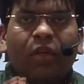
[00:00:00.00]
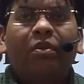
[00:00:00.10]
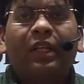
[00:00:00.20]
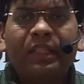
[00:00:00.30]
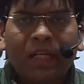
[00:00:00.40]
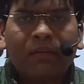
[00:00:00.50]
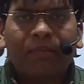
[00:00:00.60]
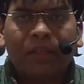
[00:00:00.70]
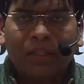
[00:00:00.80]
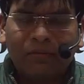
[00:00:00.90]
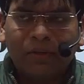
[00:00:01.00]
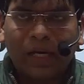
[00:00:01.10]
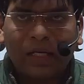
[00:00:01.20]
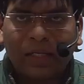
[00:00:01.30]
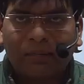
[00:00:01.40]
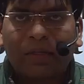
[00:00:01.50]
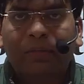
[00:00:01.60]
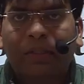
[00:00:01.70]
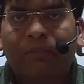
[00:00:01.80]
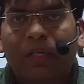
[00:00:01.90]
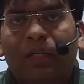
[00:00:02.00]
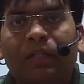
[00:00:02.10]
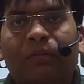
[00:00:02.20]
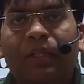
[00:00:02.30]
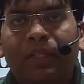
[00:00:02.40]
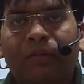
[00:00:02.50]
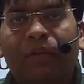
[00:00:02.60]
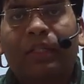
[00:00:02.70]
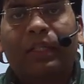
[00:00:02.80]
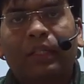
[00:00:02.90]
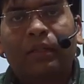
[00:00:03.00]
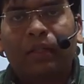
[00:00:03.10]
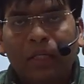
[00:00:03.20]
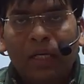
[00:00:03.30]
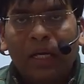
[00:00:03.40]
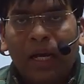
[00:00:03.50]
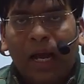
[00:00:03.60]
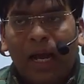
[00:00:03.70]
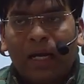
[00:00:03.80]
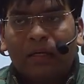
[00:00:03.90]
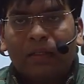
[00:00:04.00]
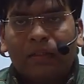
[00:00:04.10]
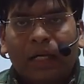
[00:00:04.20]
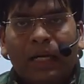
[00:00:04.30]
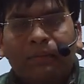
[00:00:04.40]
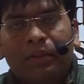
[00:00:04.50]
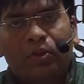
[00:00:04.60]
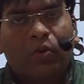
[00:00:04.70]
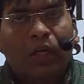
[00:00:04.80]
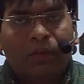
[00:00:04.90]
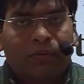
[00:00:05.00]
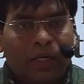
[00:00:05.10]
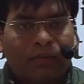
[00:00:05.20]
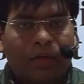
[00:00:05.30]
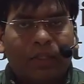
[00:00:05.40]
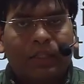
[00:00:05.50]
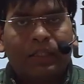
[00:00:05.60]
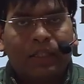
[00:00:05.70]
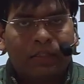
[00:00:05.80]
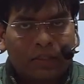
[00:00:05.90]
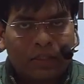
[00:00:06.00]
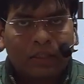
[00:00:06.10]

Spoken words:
For example, if I am convicted for the death, and I am disqualified for the contesting